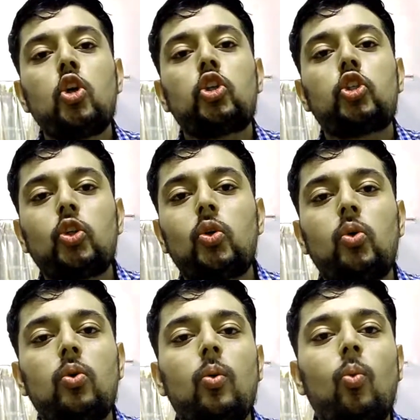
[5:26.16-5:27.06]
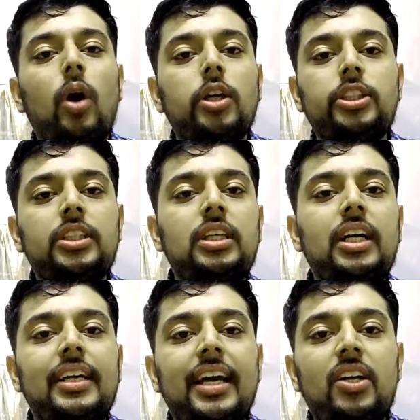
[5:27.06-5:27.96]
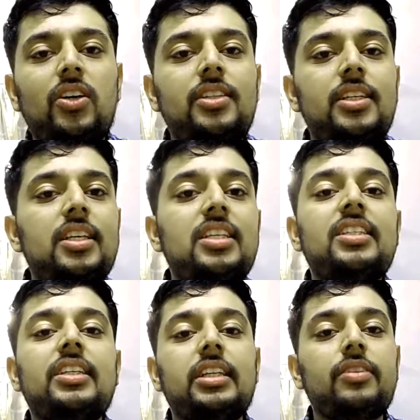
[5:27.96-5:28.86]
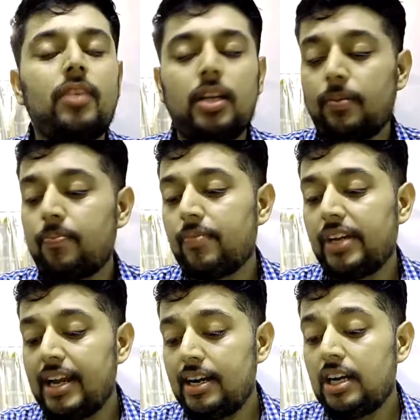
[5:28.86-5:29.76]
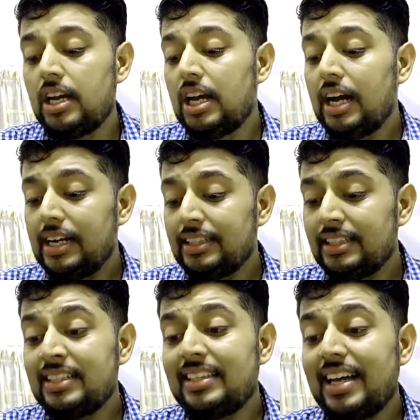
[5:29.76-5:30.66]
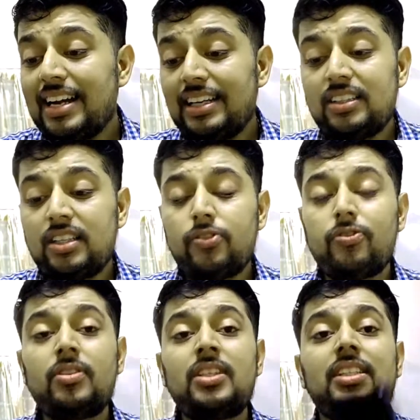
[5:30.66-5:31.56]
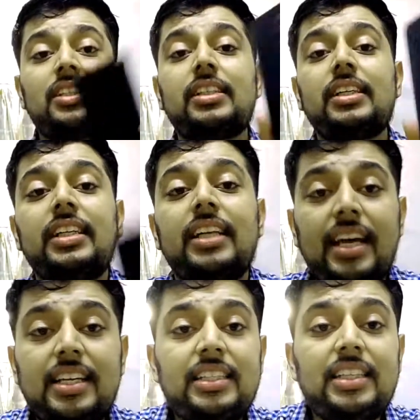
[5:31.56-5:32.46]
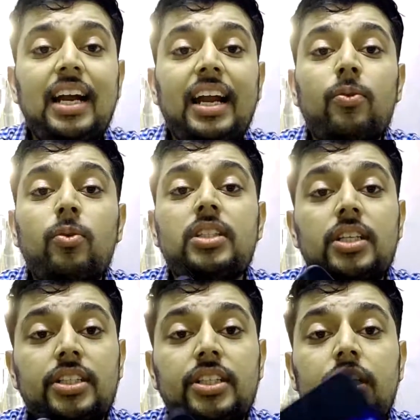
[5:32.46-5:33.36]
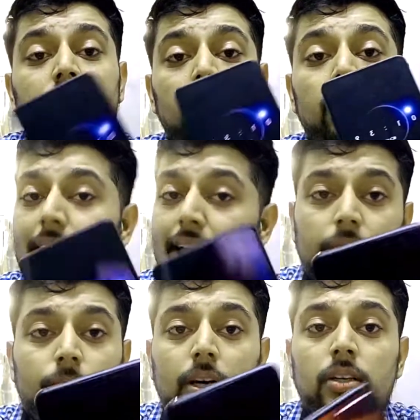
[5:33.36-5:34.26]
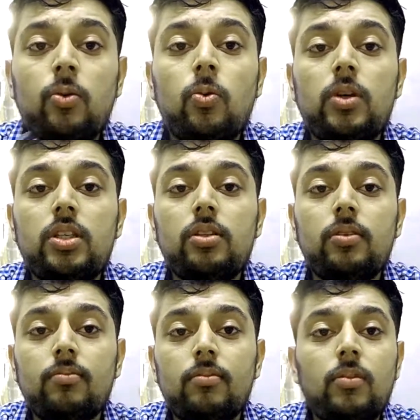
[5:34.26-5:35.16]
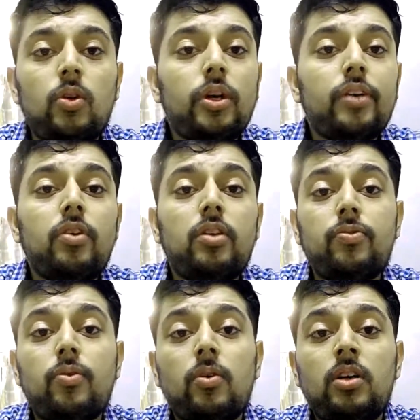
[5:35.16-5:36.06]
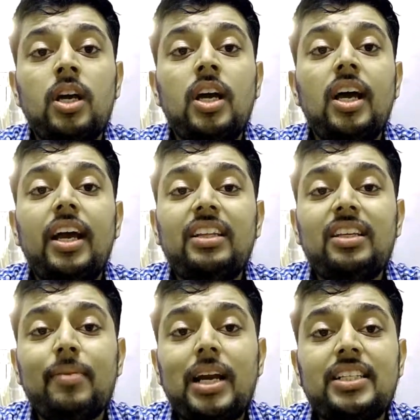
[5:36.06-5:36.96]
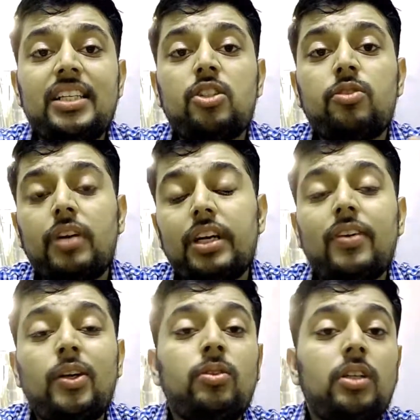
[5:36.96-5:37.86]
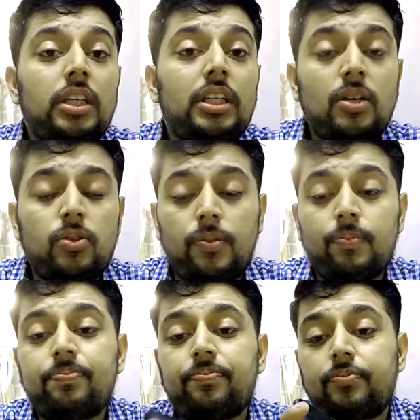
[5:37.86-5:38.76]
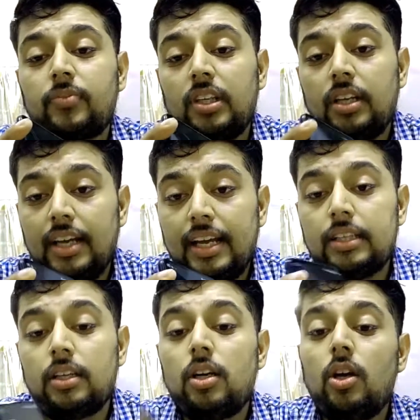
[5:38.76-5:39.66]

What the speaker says: So watching content on this is really fun, right? Other than that, this phone is really nice and I would suggest it to anyone who is looking for a phone in their price range of 25 to 30,000, right?